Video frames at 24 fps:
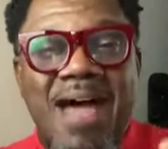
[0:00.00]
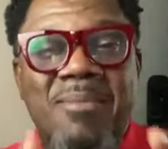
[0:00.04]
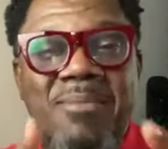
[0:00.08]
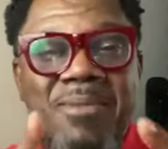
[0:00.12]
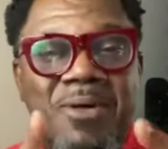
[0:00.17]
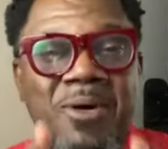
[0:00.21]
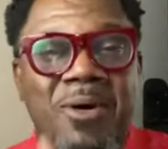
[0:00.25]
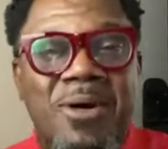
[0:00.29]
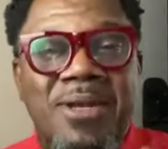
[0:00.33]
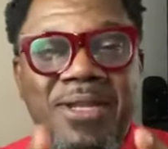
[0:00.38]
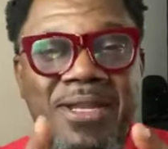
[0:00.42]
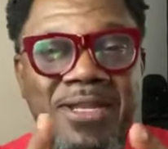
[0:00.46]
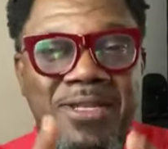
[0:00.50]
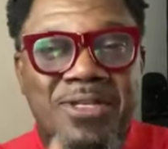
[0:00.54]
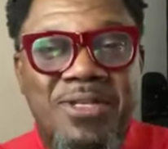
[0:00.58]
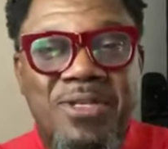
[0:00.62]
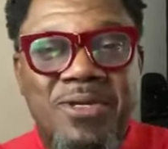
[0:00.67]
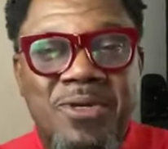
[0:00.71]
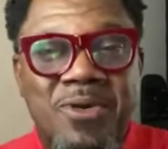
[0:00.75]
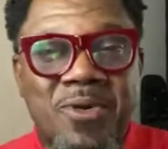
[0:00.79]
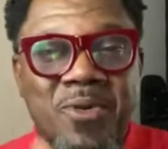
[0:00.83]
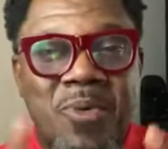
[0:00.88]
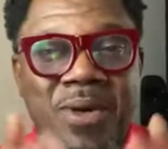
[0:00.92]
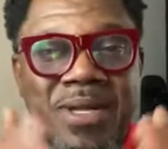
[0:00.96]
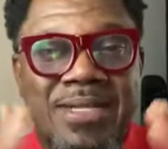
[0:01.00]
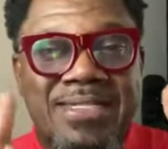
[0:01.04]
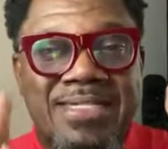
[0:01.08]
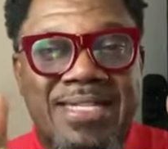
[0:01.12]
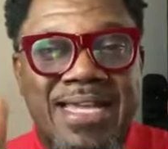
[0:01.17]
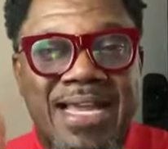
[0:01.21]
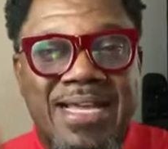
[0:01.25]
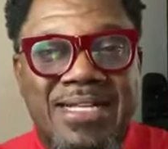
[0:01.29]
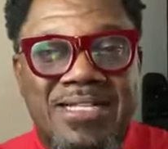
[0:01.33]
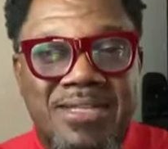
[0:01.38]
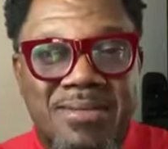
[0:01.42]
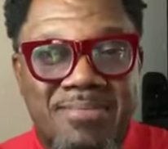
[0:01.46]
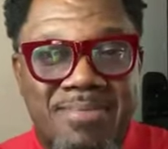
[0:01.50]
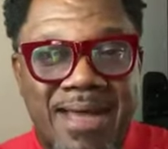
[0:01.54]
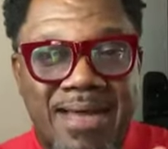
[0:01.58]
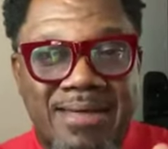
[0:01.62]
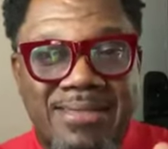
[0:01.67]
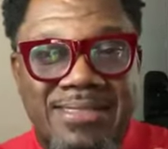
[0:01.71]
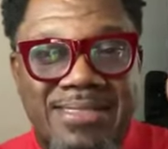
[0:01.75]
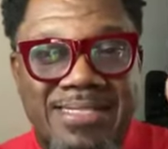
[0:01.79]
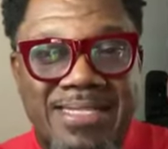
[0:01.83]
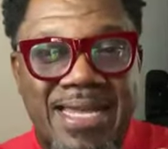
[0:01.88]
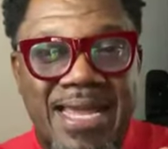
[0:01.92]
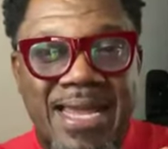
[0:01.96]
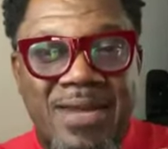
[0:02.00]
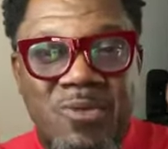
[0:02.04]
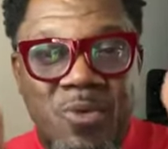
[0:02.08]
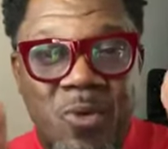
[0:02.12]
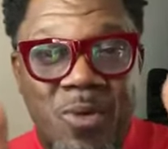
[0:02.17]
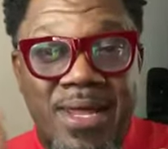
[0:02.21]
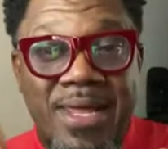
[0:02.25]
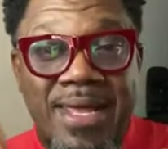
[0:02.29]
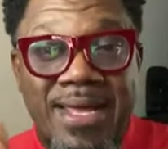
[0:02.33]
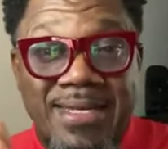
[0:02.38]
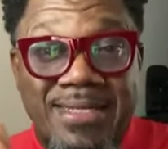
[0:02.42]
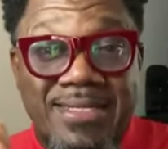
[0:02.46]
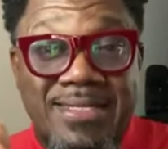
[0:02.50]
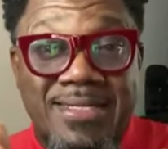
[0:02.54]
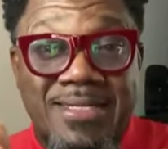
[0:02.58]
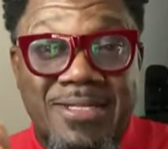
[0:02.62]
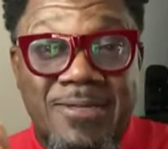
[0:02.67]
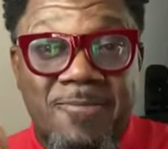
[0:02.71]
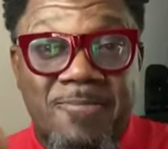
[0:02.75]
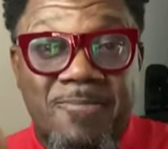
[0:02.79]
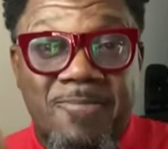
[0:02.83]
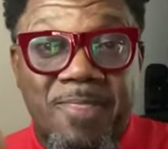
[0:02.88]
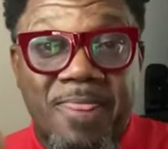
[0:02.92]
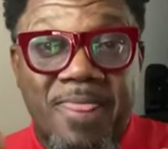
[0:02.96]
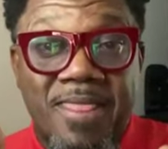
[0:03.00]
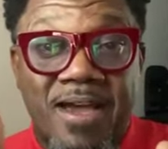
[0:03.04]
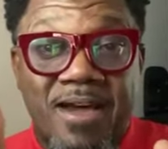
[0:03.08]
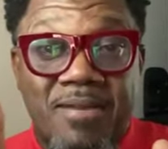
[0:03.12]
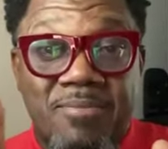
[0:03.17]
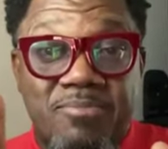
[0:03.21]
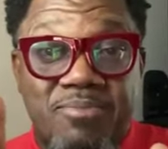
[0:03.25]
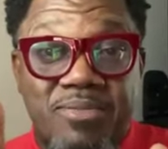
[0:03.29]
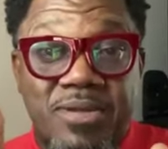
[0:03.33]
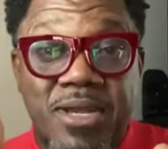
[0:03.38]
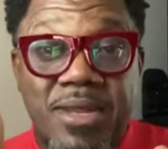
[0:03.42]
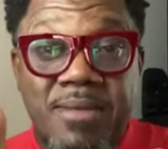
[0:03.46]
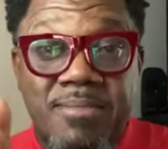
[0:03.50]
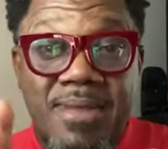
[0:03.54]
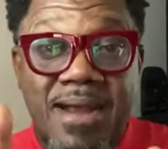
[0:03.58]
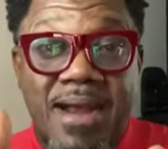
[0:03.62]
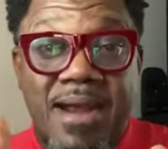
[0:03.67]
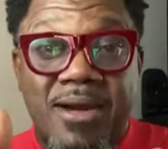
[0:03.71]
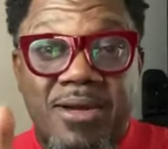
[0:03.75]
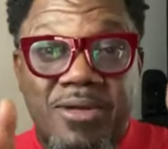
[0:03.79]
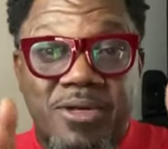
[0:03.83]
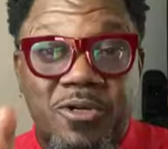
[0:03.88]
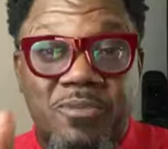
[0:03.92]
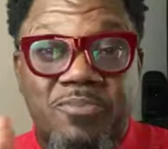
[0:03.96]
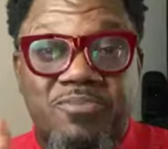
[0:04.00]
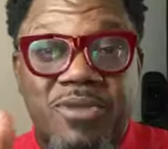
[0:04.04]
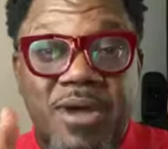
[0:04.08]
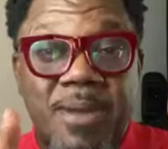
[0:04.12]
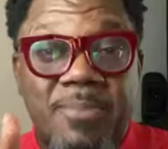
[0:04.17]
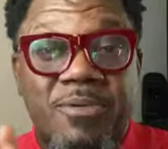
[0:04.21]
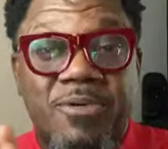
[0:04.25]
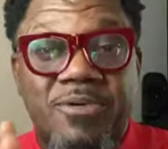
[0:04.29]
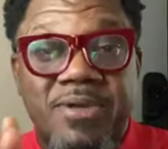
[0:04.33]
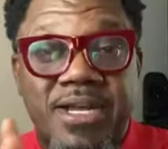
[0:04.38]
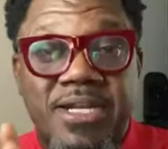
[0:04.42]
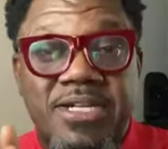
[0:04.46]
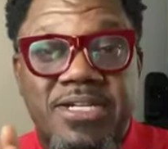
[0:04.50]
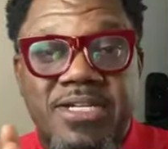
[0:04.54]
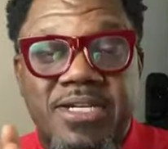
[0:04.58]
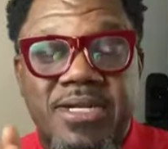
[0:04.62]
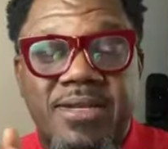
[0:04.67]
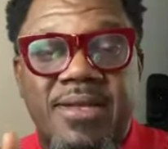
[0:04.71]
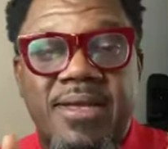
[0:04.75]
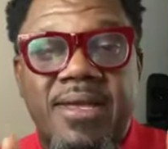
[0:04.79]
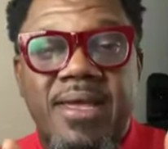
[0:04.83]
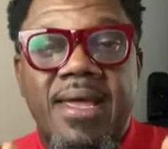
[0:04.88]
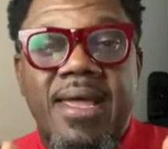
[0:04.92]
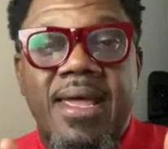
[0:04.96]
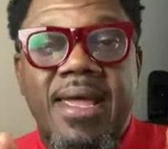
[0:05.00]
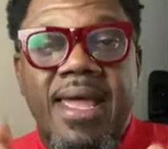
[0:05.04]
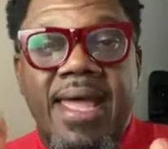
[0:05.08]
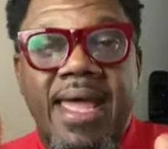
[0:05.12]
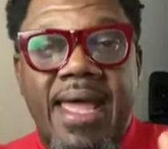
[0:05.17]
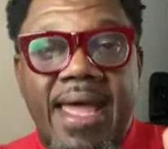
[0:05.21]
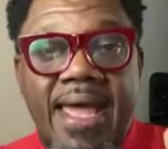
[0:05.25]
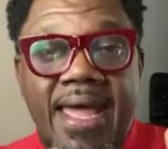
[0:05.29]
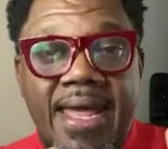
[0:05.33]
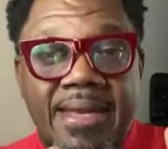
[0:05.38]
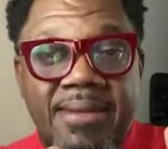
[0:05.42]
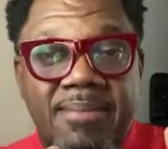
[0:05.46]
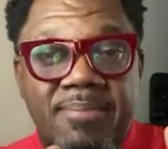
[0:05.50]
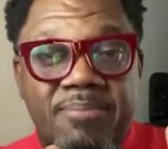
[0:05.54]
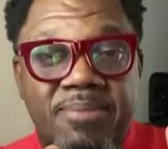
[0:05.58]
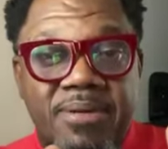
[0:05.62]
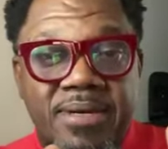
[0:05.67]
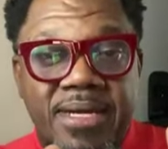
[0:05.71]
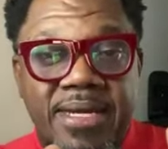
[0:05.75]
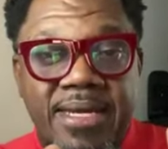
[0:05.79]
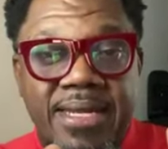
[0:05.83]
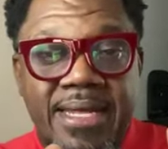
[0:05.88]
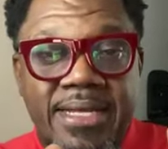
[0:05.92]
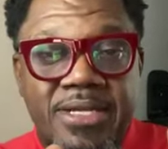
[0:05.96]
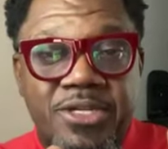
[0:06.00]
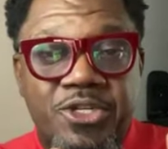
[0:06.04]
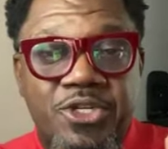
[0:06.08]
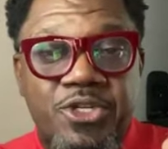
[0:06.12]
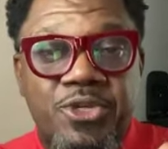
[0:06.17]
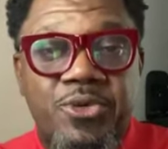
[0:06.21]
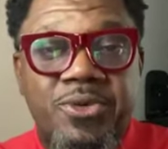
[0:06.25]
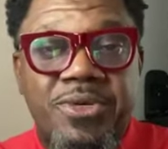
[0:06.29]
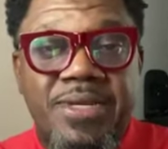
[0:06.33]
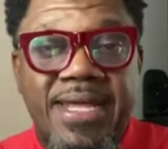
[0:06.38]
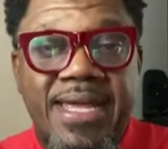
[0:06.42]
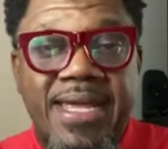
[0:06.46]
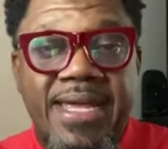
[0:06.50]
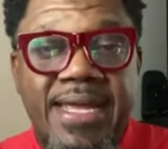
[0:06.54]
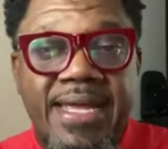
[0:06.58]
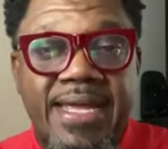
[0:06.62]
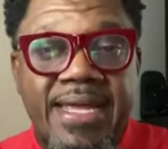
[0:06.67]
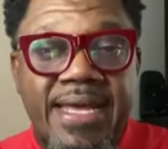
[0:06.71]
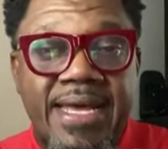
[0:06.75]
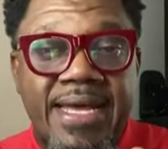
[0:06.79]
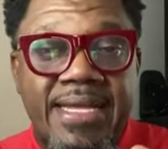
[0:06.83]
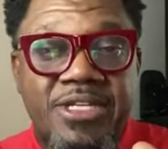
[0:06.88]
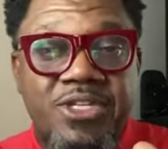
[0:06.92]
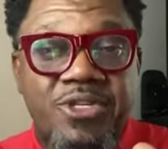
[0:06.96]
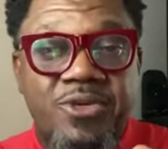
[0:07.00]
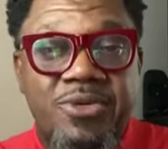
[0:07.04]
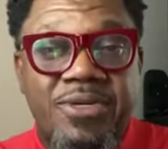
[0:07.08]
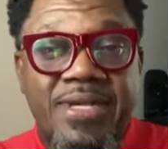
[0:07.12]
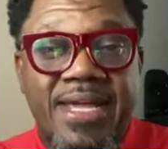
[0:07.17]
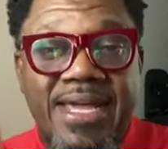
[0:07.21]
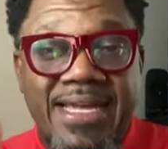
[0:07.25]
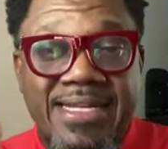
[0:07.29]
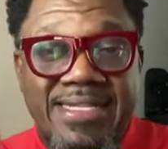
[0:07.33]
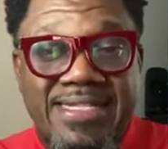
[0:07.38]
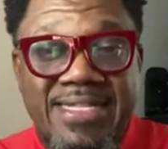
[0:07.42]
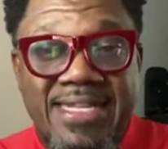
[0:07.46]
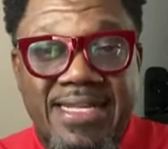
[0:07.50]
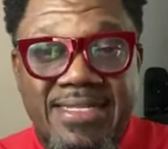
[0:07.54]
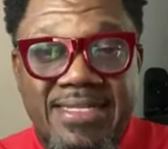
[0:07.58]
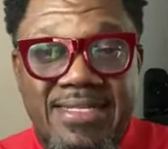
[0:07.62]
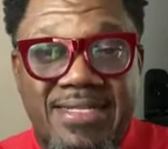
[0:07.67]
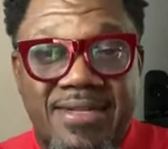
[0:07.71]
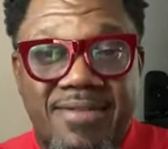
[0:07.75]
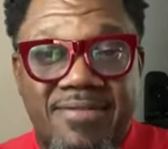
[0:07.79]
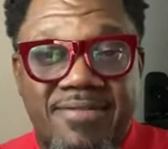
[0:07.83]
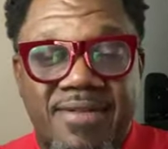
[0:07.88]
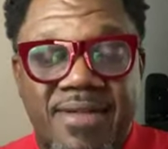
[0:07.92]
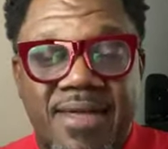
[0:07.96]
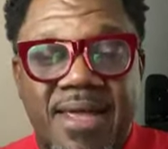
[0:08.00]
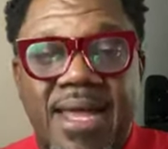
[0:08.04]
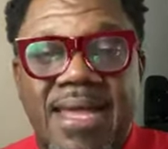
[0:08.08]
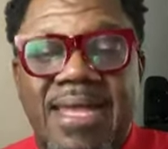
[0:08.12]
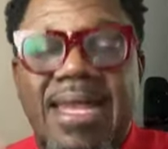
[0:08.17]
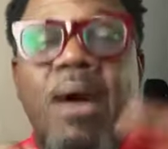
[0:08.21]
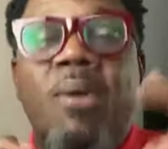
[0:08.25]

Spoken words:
I'm going to do what takes about 10 weeks pre-marital preparation and put it in a two-day intensive.